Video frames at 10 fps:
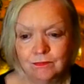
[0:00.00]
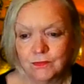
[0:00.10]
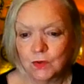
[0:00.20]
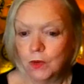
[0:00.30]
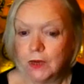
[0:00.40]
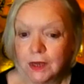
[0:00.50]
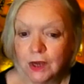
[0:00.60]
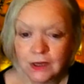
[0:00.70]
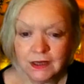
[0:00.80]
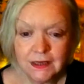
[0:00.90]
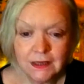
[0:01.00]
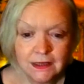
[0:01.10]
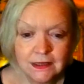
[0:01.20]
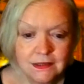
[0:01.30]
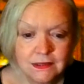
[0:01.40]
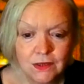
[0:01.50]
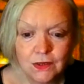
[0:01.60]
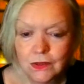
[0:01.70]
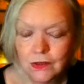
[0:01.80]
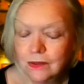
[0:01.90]
um, work colleagues
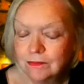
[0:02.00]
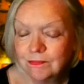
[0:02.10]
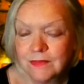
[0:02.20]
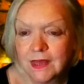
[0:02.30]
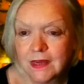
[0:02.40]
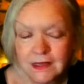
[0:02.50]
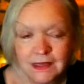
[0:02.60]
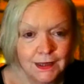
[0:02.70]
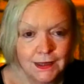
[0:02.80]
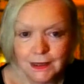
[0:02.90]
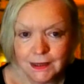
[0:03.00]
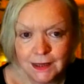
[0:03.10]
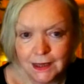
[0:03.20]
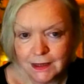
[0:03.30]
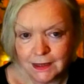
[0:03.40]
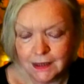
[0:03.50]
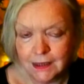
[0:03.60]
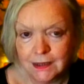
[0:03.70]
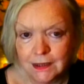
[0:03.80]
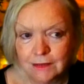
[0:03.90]
or anything like
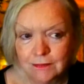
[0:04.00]
that,